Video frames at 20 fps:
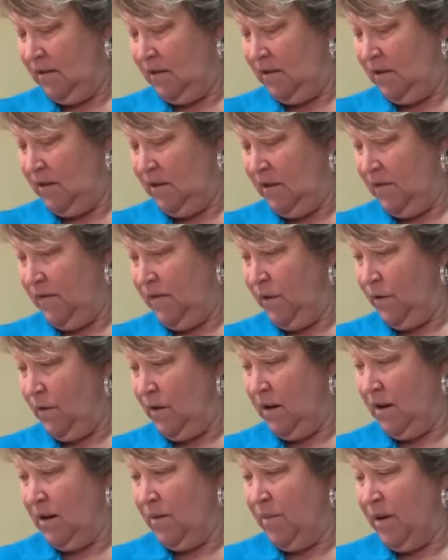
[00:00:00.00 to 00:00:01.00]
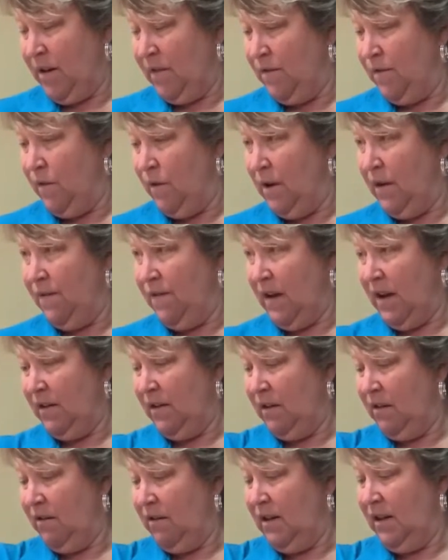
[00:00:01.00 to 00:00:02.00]
to the floor about 45
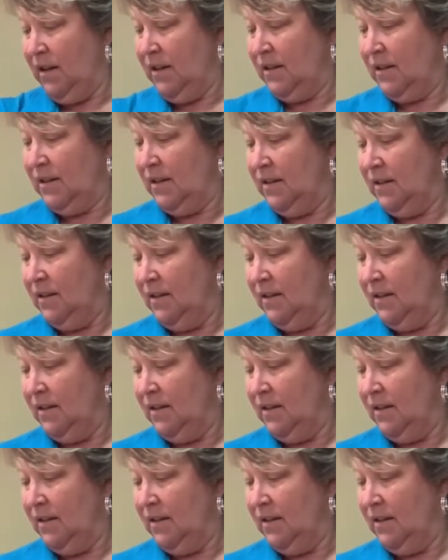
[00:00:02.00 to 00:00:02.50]
degrees.